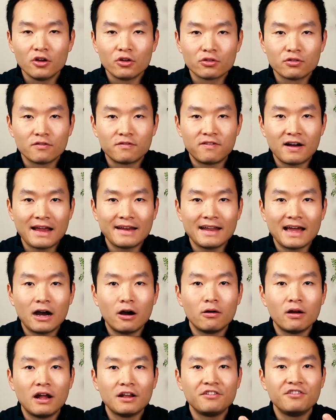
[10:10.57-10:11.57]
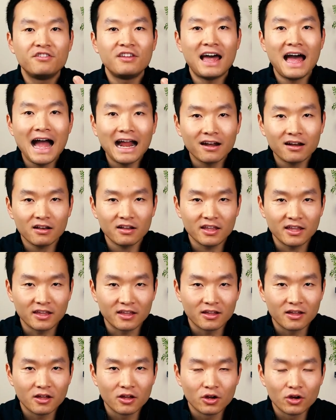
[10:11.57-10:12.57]
to find out exactly
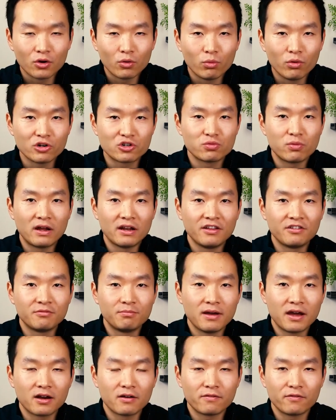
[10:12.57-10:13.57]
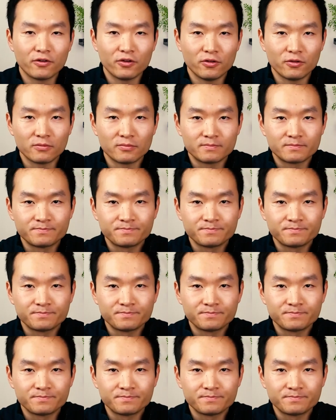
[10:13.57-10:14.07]
which one is better for you.